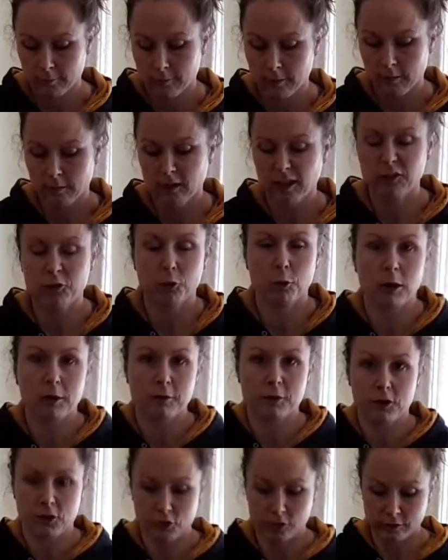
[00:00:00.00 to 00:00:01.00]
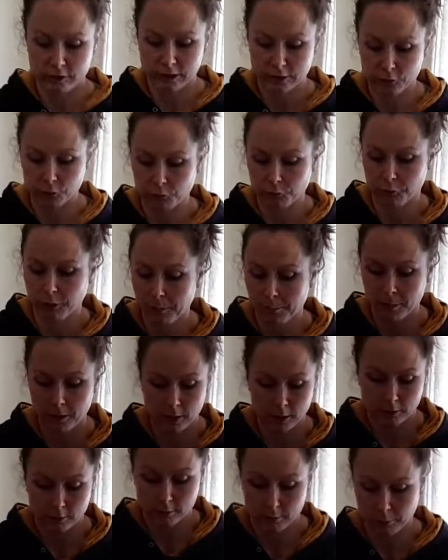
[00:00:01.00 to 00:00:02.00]
It's not too often you just get to rip
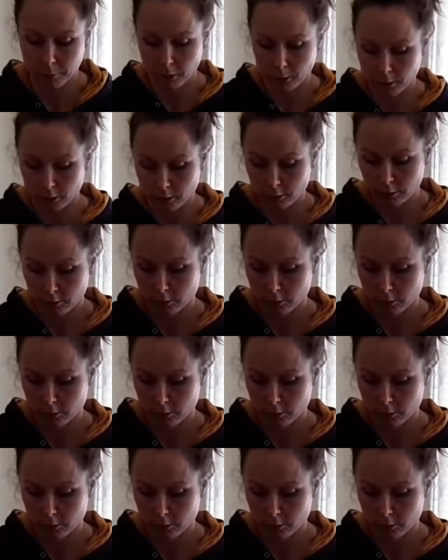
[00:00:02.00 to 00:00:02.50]
things apart.